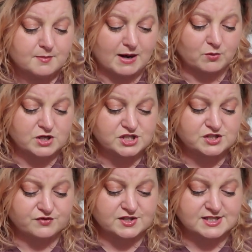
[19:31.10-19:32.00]
My wish is
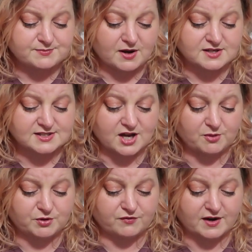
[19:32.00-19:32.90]
for this box to
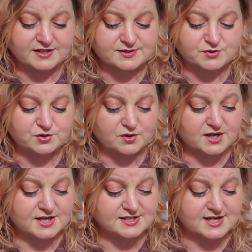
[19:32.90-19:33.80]
help you find some joy
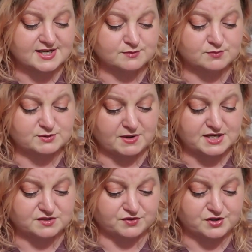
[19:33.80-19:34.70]
and take some
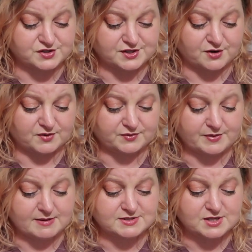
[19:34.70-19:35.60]
space for yourself.
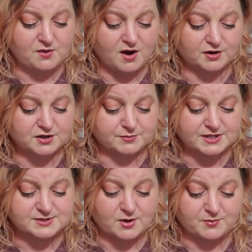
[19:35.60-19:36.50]
I'm so honored to be
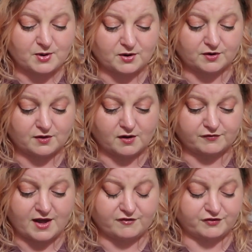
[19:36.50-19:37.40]
a small part of
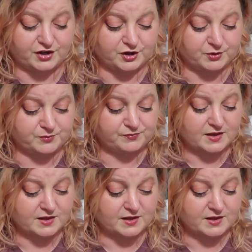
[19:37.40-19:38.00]
that for you.